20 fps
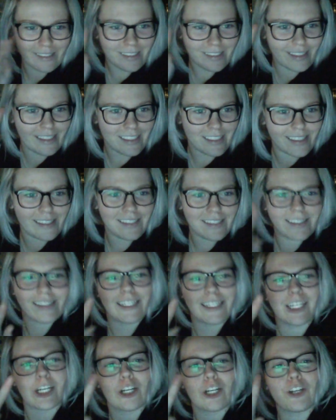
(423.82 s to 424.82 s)
Dos.
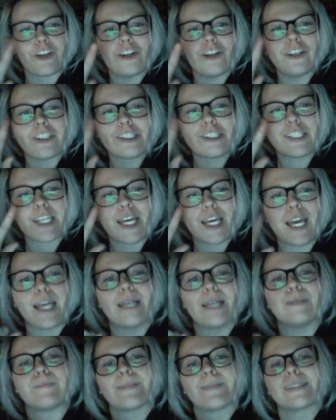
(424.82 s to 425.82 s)
Dos
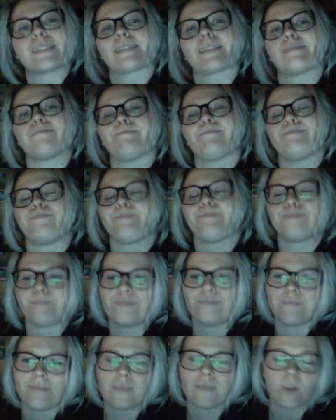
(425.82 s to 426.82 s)
games.
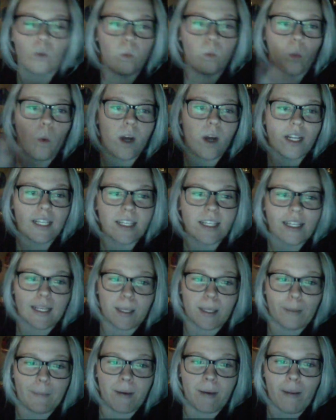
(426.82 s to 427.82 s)
One of
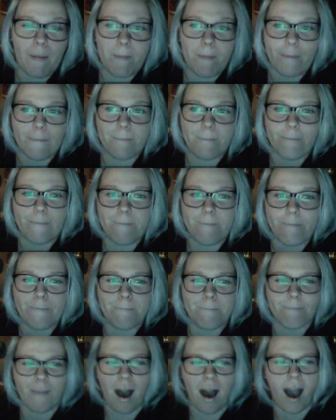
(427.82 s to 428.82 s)
them,
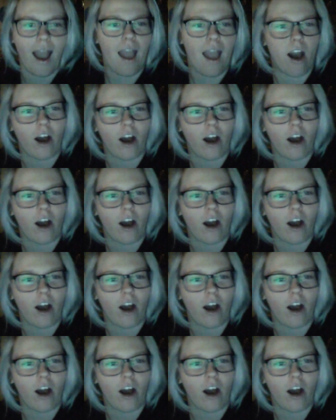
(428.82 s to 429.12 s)
my